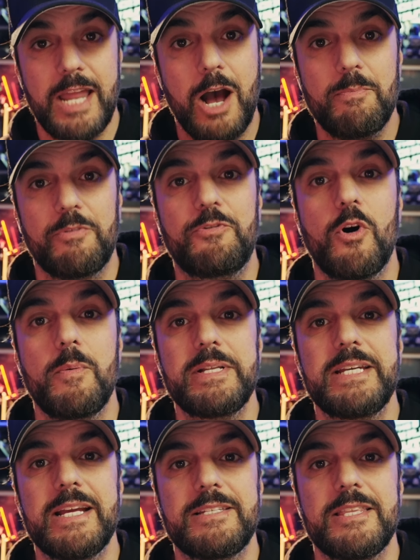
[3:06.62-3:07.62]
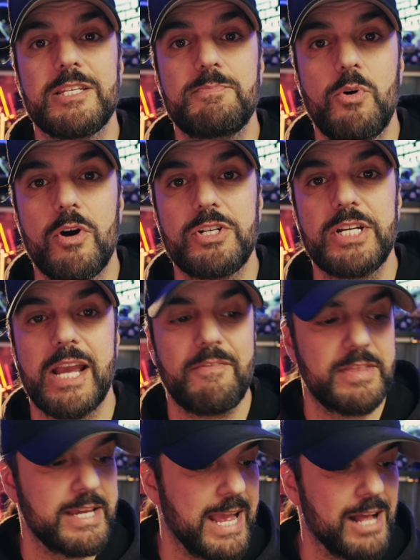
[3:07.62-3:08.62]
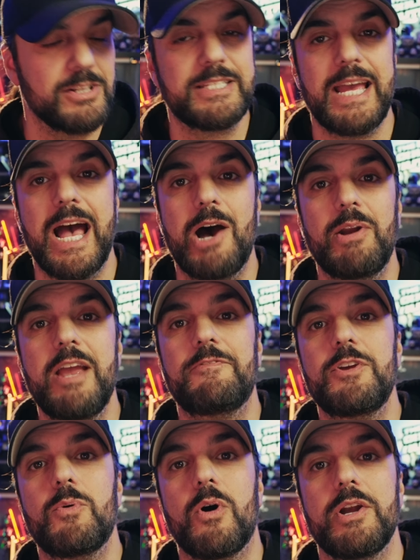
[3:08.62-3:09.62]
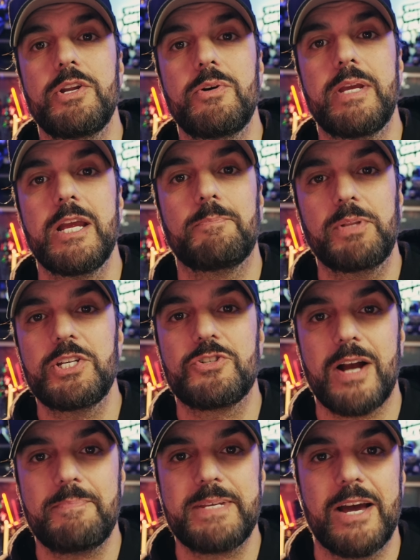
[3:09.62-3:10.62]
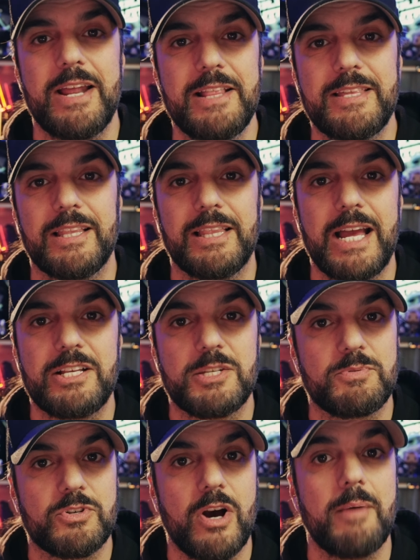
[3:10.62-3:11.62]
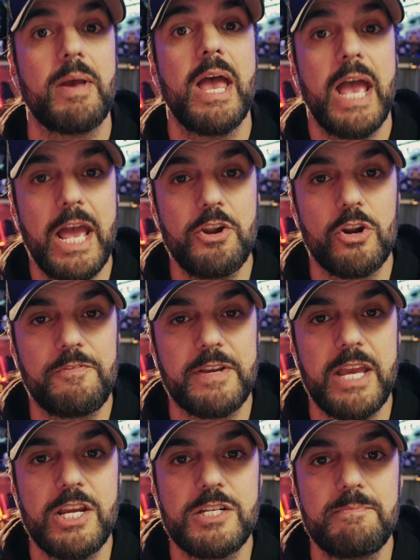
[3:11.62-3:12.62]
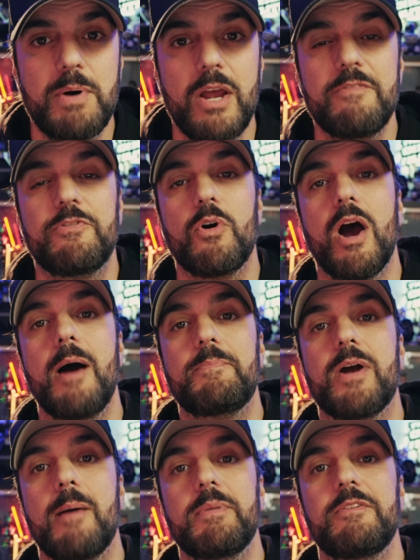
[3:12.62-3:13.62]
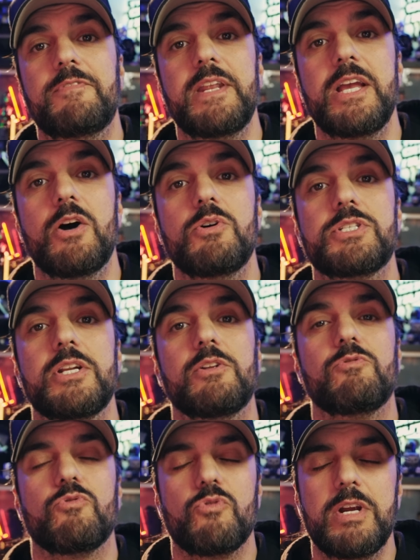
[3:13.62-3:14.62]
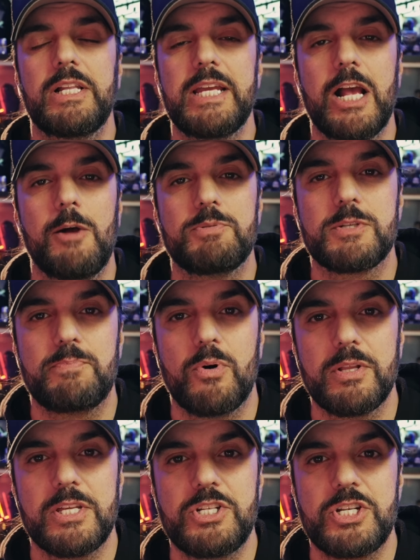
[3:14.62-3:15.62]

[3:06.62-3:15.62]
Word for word: now, before we dig into this more and check everything else out, if you are new here, please drop down, hit that like, subscribe, and notification button for upcoming videos. It'll really help support the